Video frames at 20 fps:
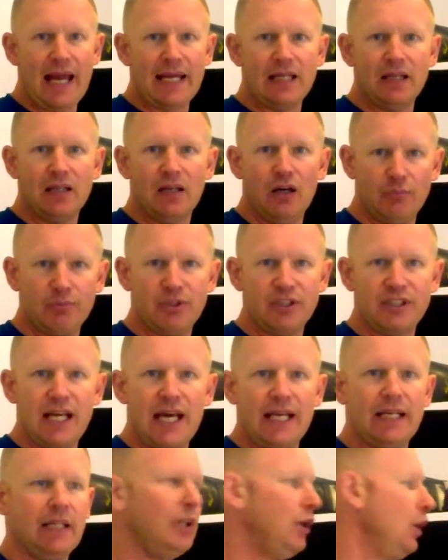8 up to 10.
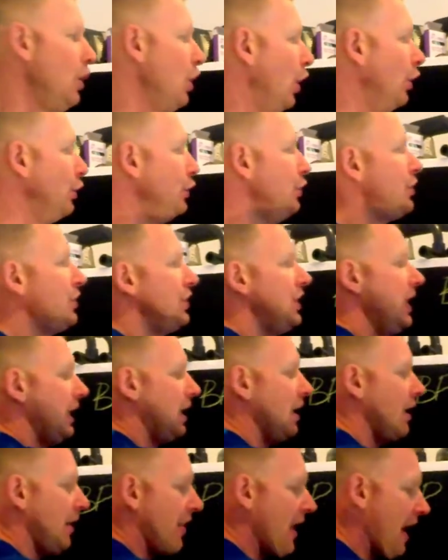And you
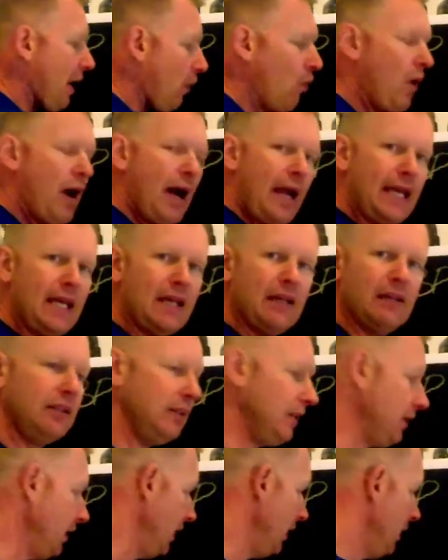stick at that weight
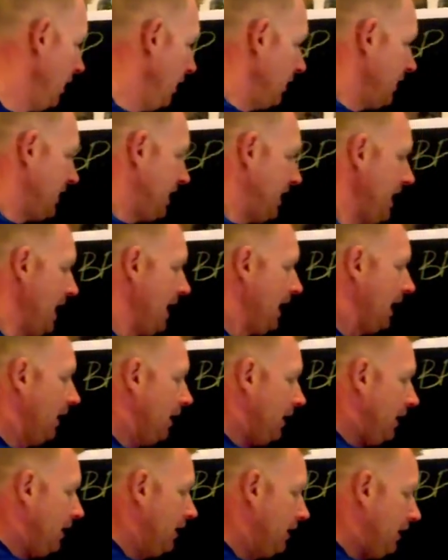till
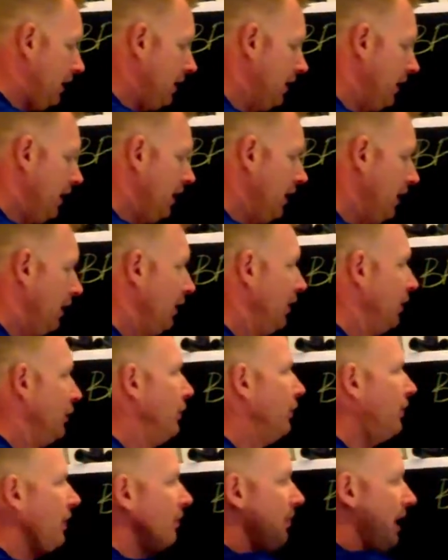
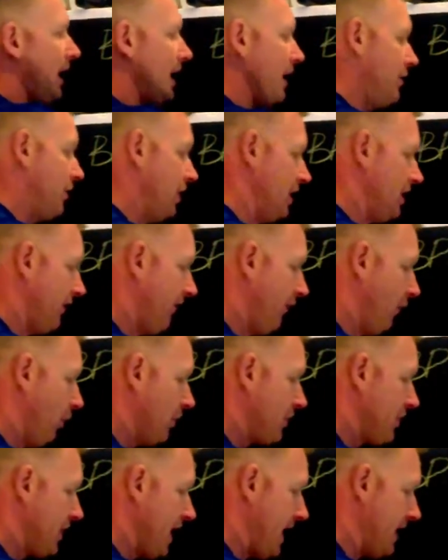you can manage these
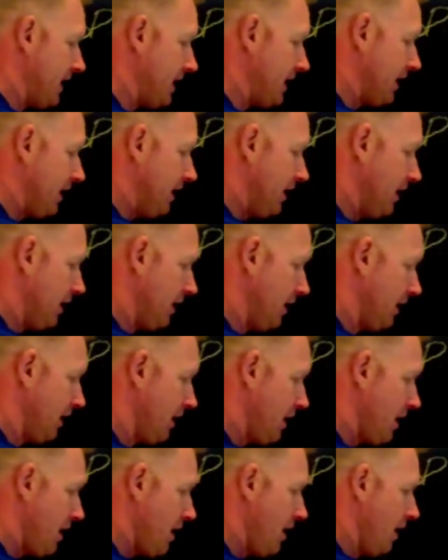4 sets of
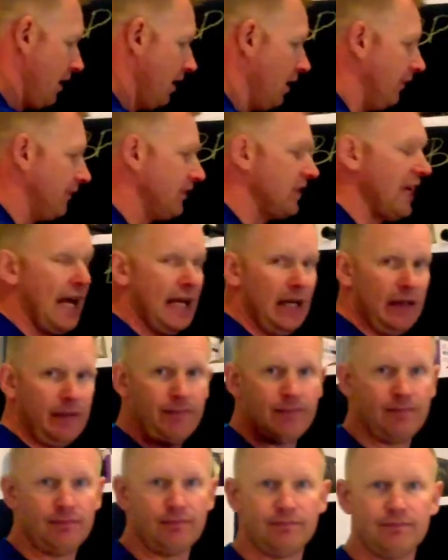10.
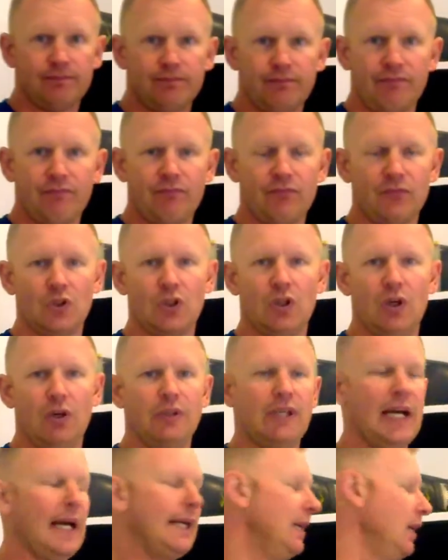
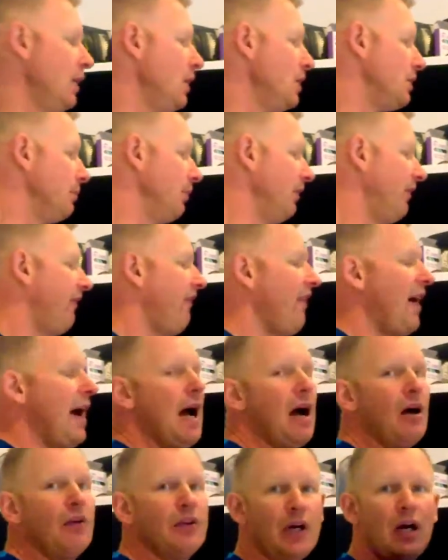Okay. So we
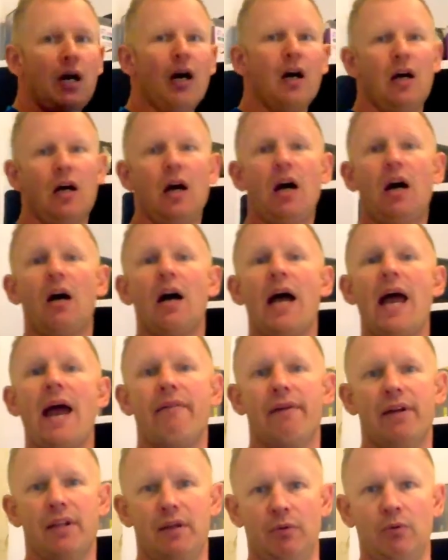found our
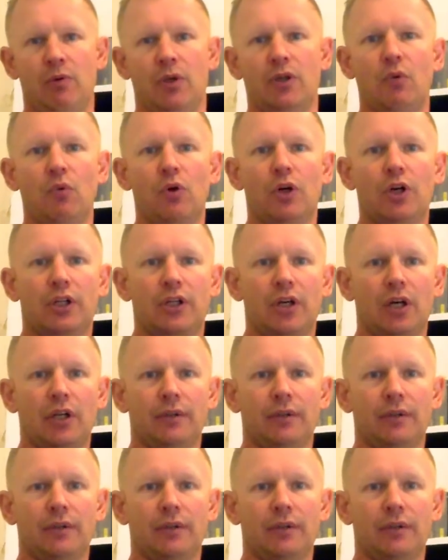area that we want to work on.